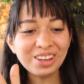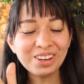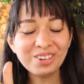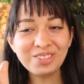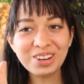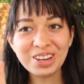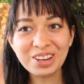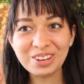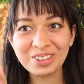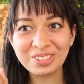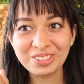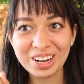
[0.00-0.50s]

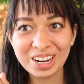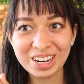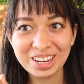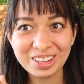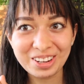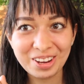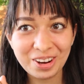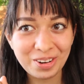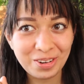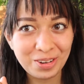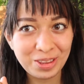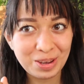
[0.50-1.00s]
We already
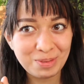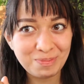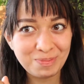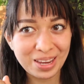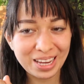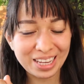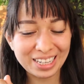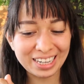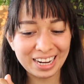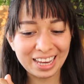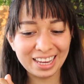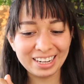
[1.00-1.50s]
know who the
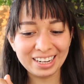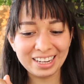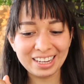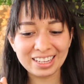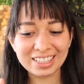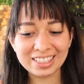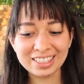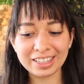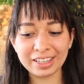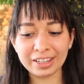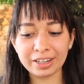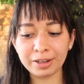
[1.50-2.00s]
Pink
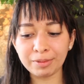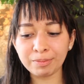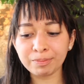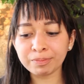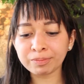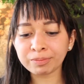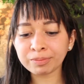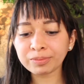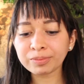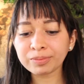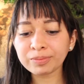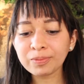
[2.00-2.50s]
Lady is here.
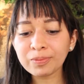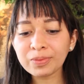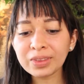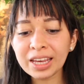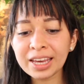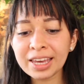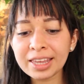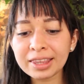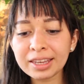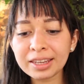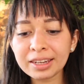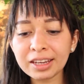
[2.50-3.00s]

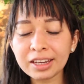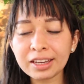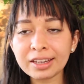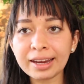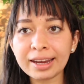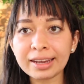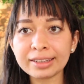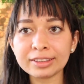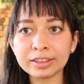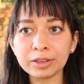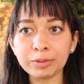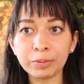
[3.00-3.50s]
And then I
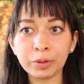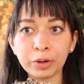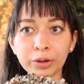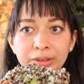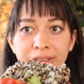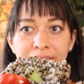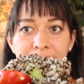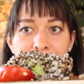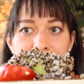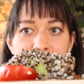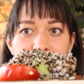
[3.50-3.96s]
got the bowl that I